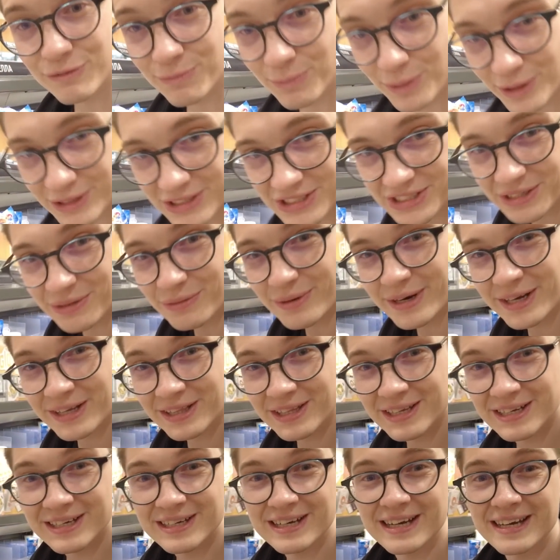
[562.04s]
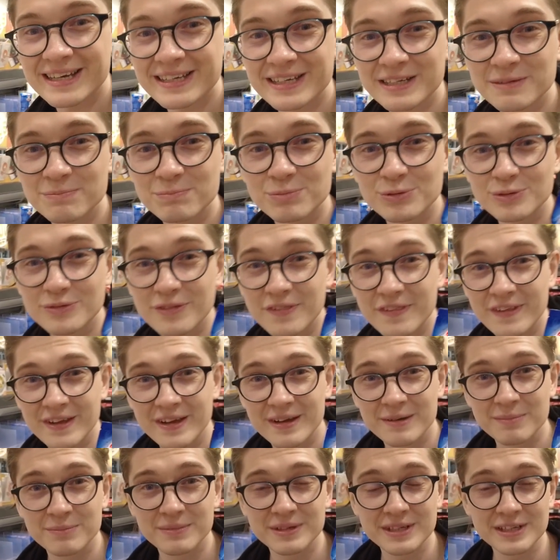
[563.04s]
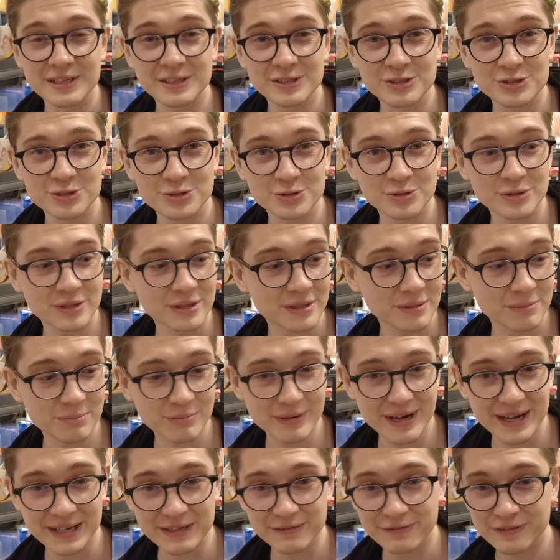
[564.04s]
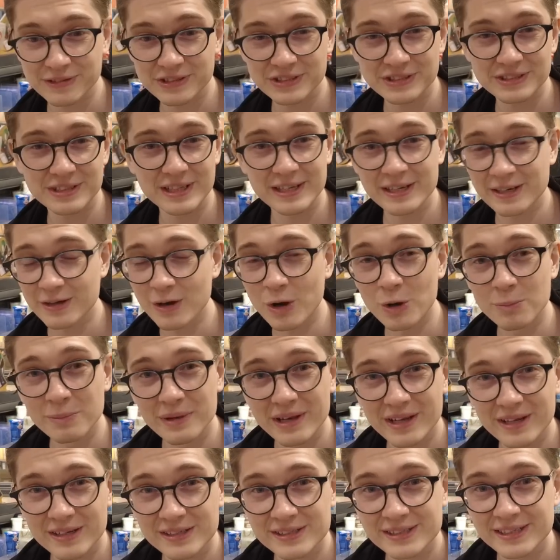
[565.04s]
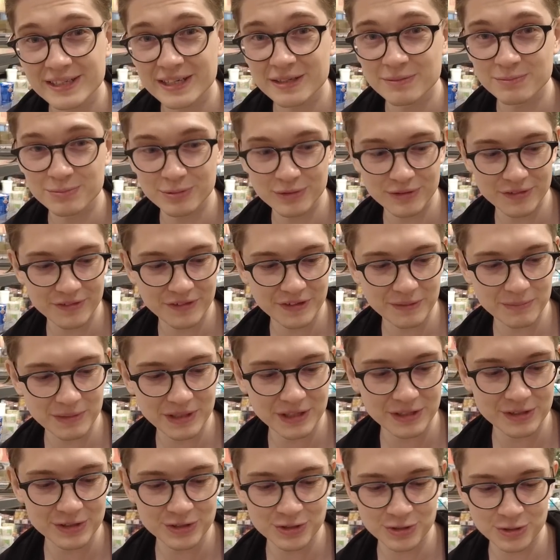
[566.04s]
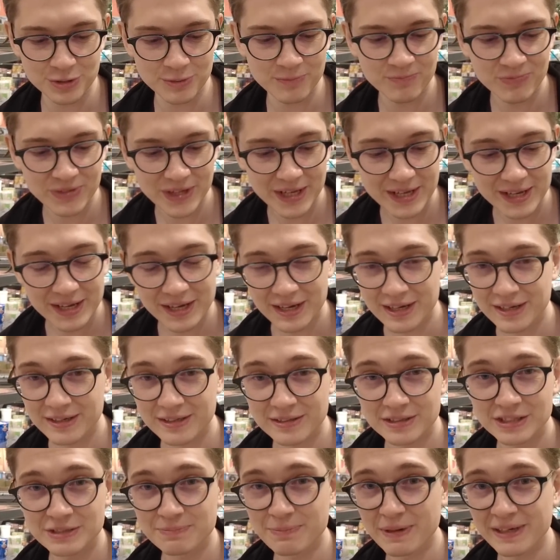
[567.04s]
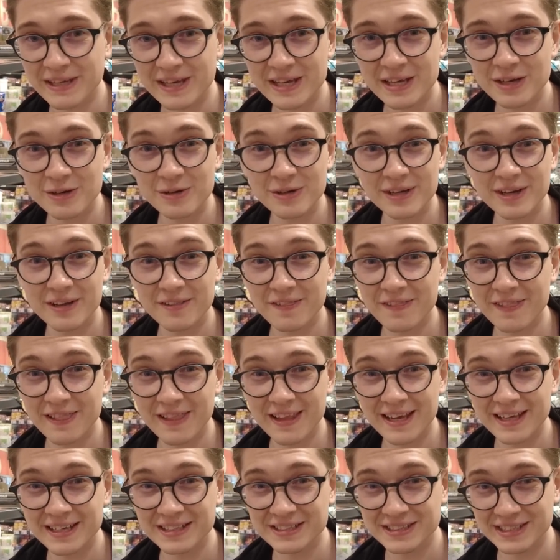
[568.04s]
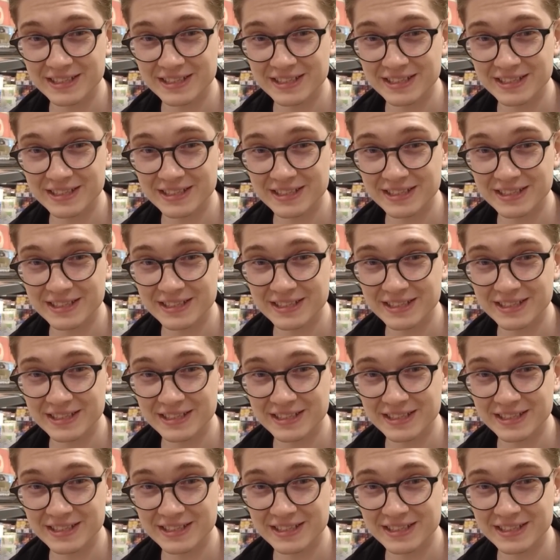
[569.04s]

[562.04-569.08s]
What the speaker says: mozzarella, I can put them into a breakfast like omelette, I can put them into spaghetti or anything like